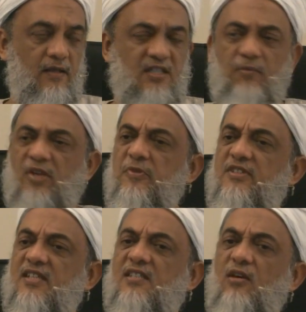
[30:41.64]
He said, boss,
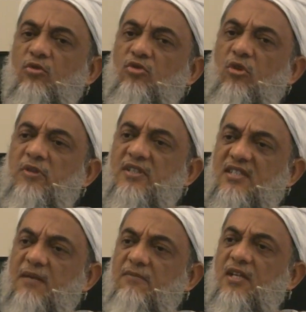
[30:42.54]
but just now you told me the
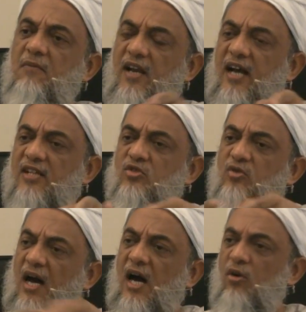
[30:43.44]
same thing when I asked
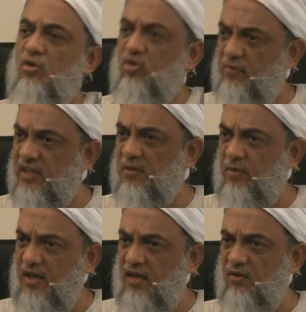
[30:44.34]
you how do you make the
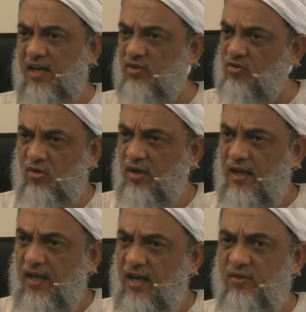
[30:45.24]
biryani. You told,
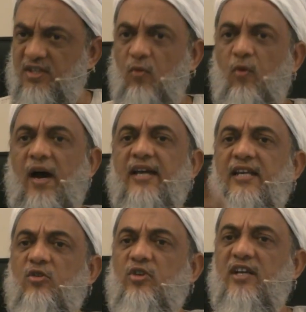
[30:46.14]
now you're saying, why
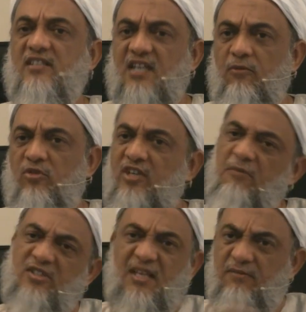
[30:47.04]
did you take the trouble? You
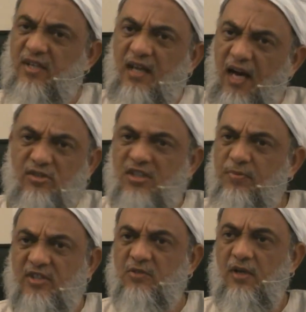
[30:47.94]
tell me the same thing. How is
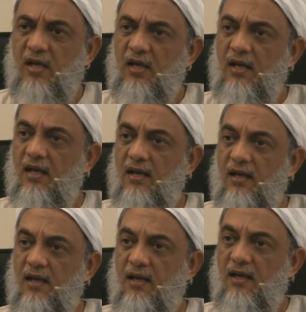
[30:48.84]
it possible?
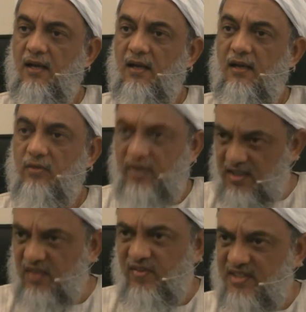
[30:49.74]
You
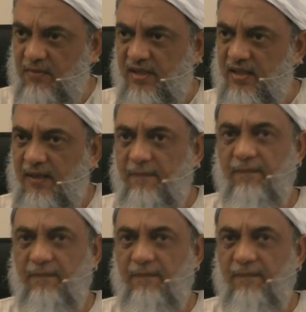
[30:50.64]
get the difference I'm making?